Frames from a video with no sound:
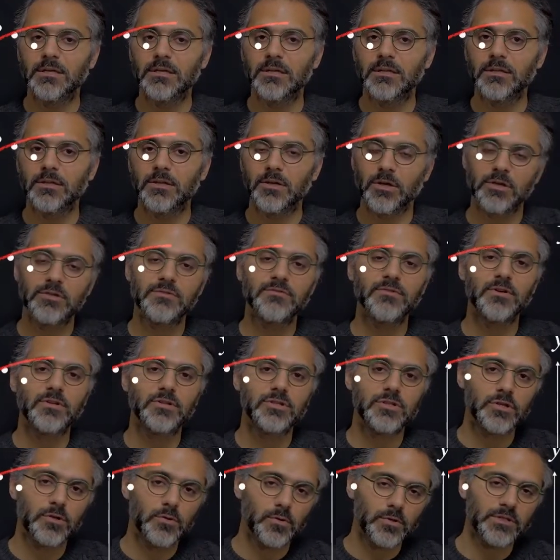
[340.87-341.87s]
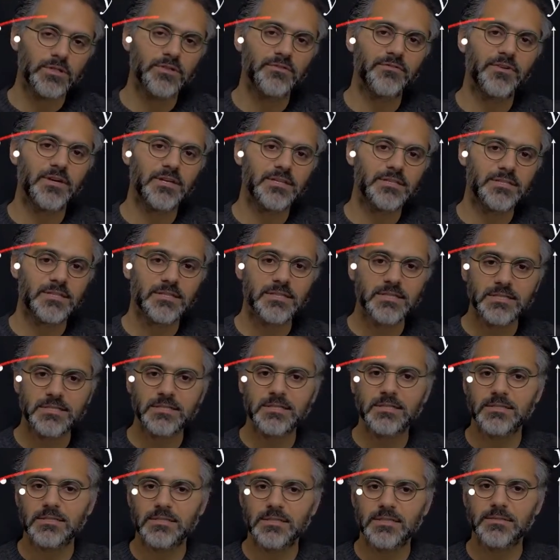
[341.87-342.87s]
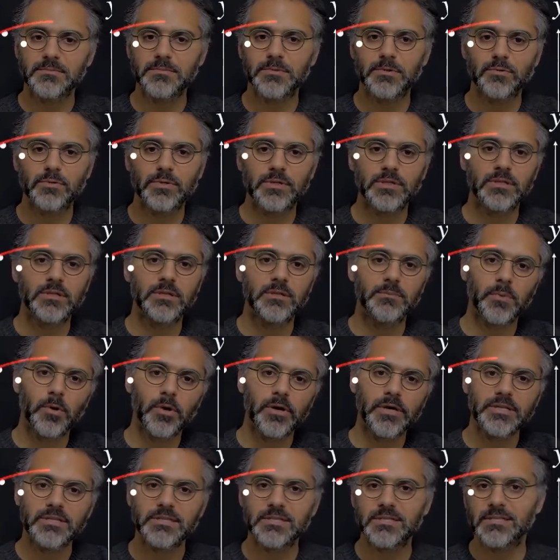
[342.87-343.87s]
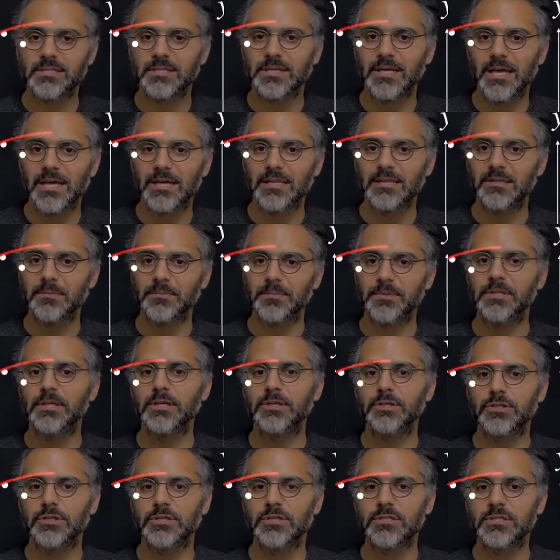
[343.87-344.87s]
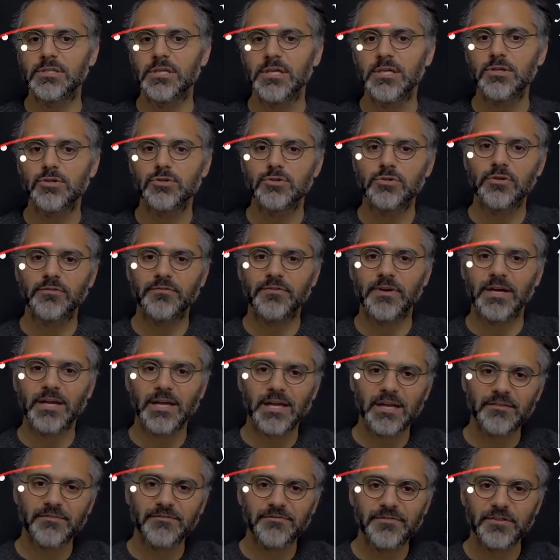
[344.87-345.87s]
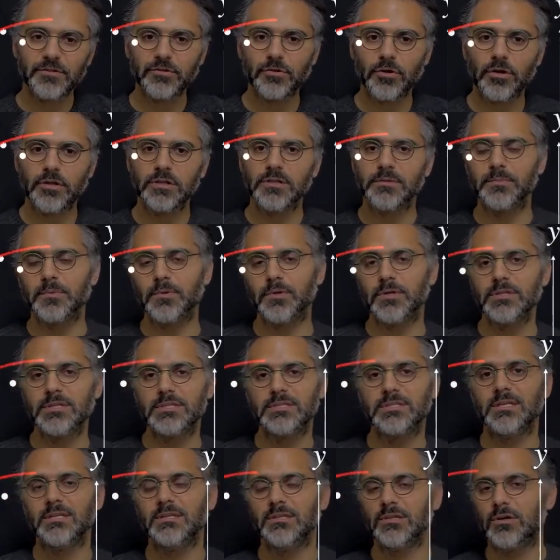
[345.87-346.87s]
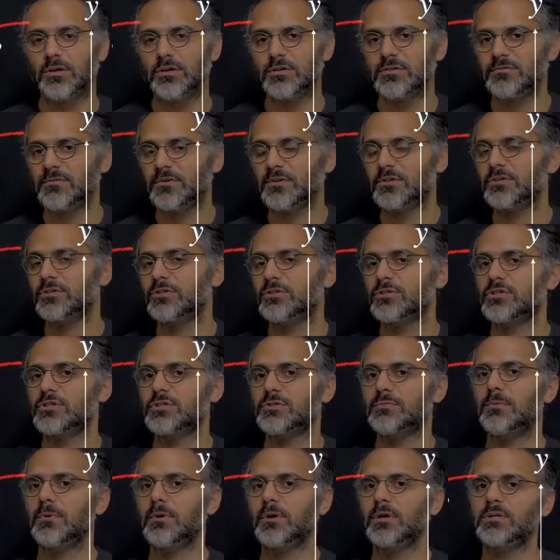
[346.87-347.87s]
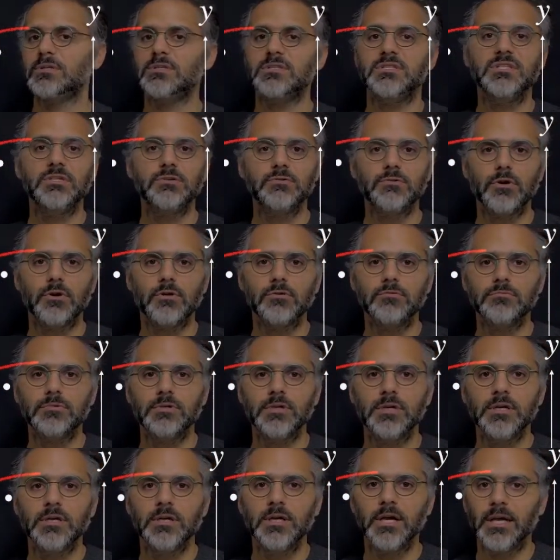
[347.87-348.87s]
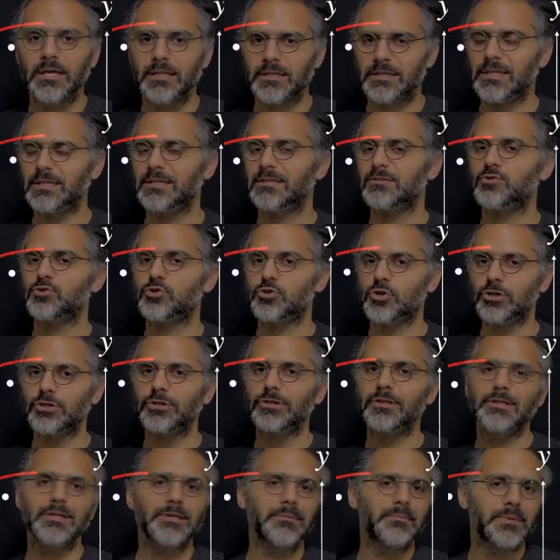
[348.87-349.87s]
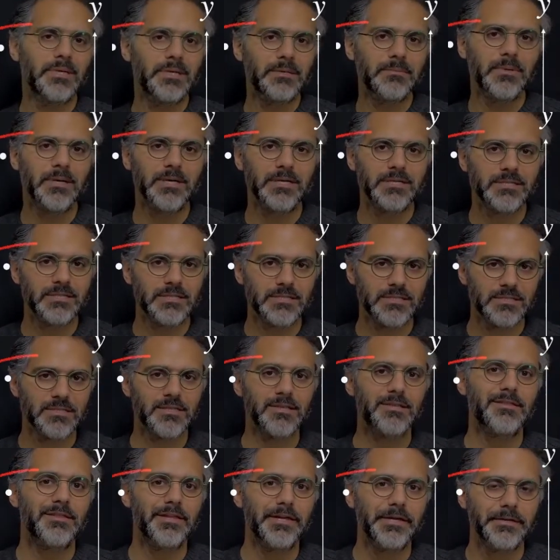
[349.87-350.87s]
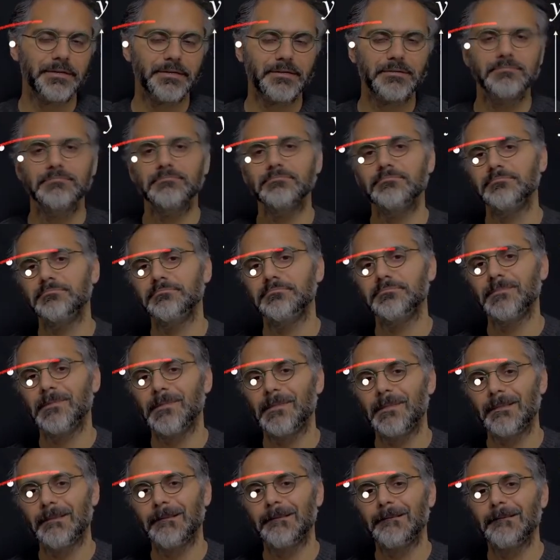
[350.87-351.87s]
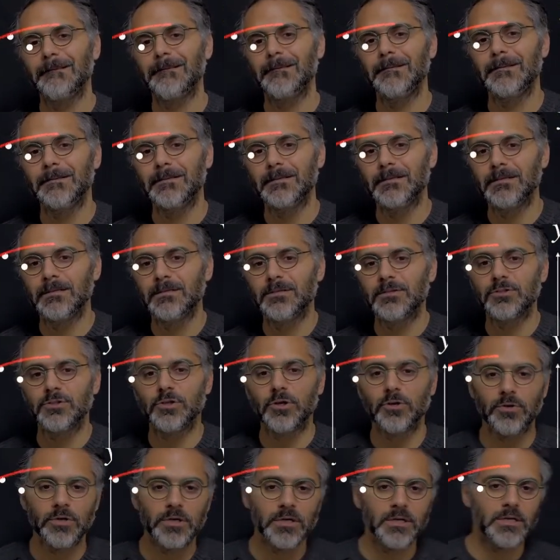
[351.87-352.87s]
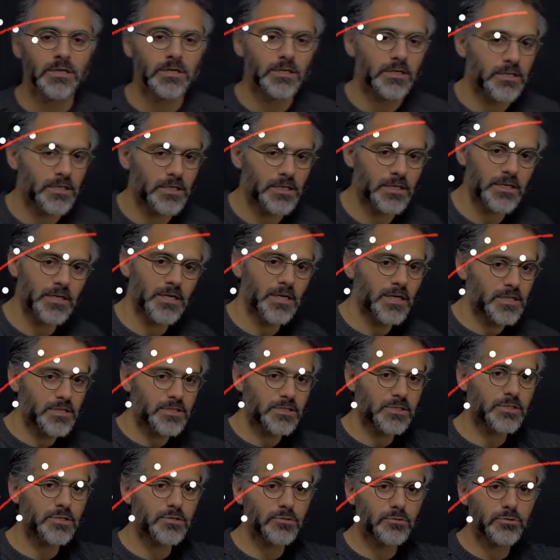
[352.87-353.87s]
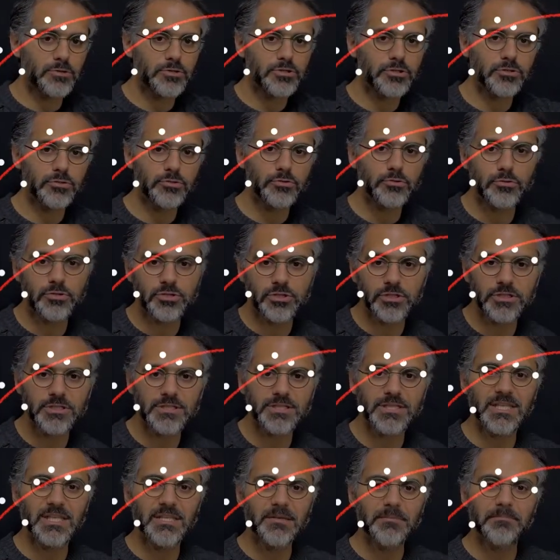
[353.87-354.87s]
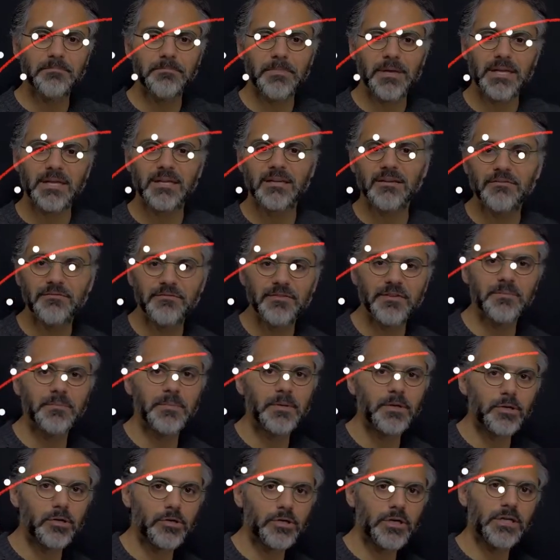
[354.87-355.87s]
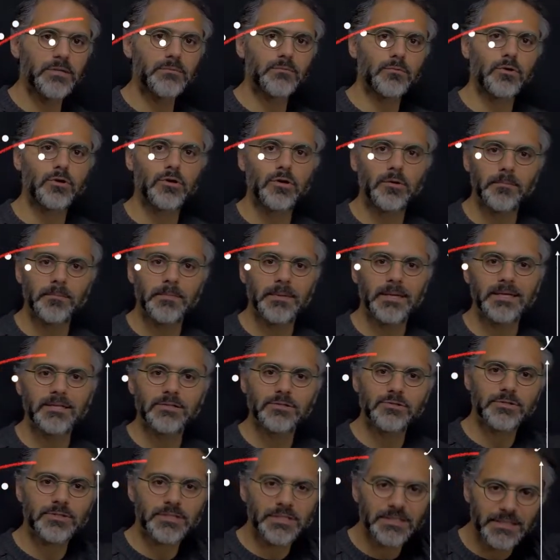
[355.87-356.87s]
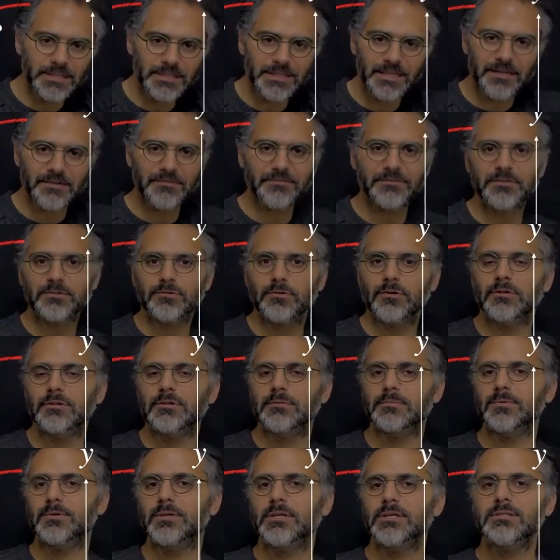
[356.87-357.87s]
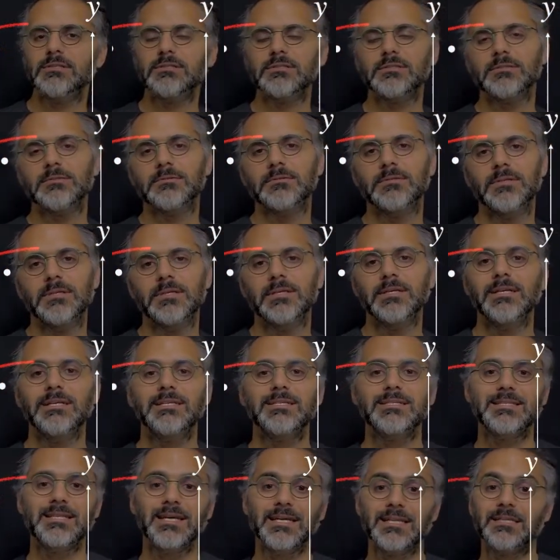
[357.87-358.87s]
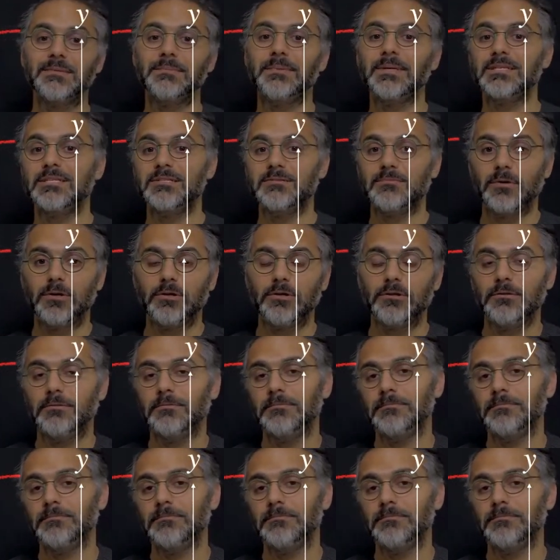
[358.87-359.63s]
The cost function quantifies the distances between the points and the predictions. So if I can fit all the points, then the cost function is 0. And that certainly minimizes theta. So is the solution to just keep making phi bigger and more complex so that it can fit all the points? Is that the best model?